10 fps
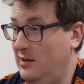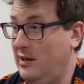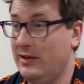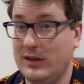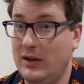
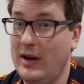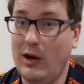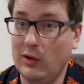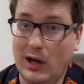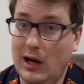I don't know
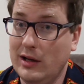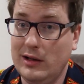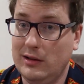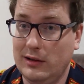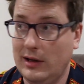how long
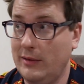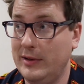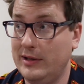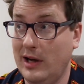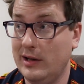I've
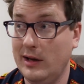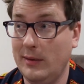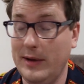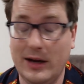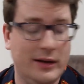been talking
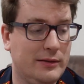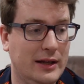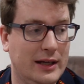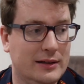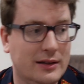about it,
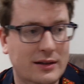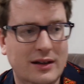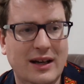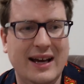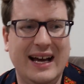that
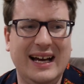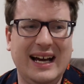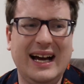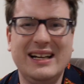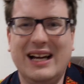
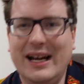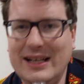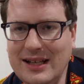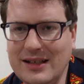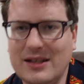I
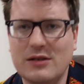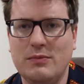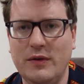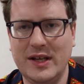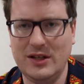needed this
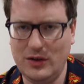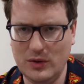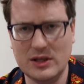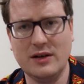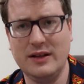movie to
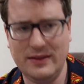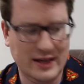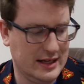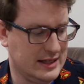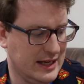do certain
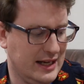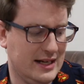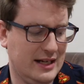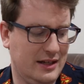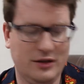things. I
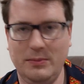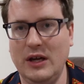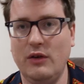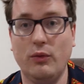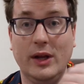needed it to
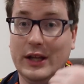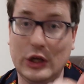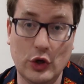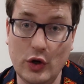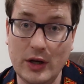be really
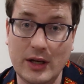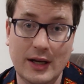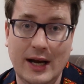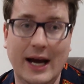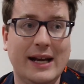good.
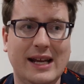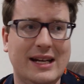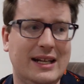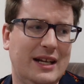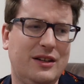I
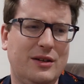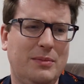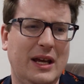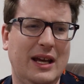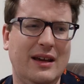needed it to
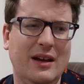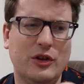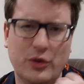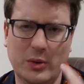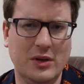be
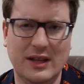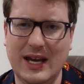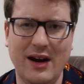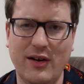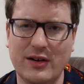true to the
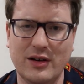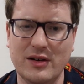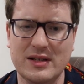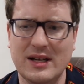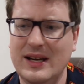
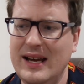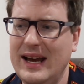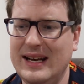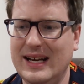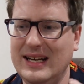characters,
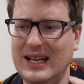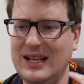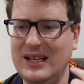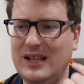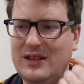and I
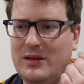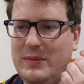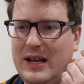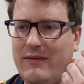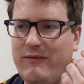needed it to
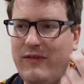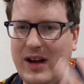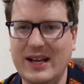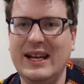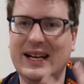be
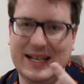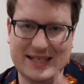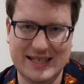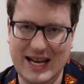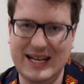fun and
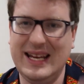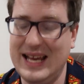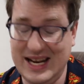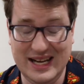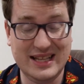
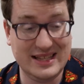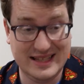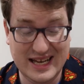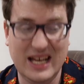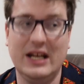exciting, and it
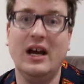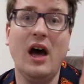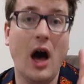did